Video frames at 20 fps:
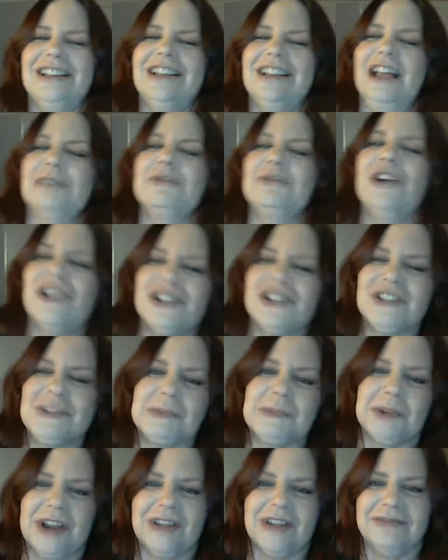I'm
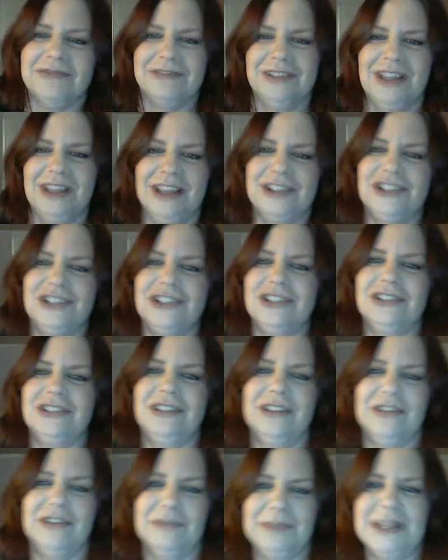cautious about
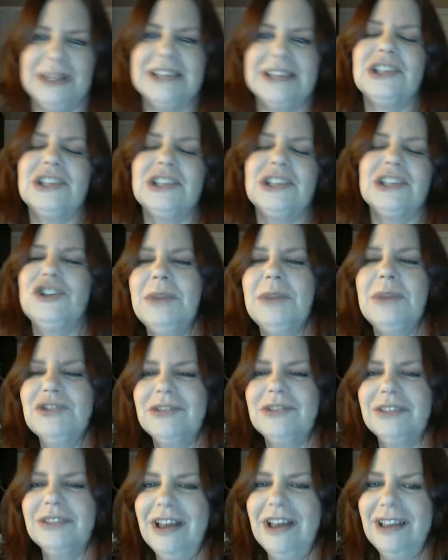placing too much
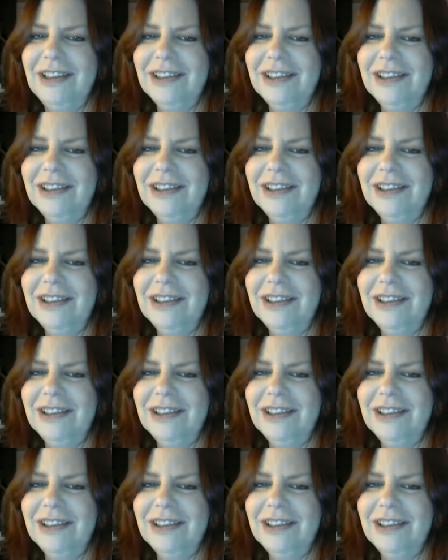reliance.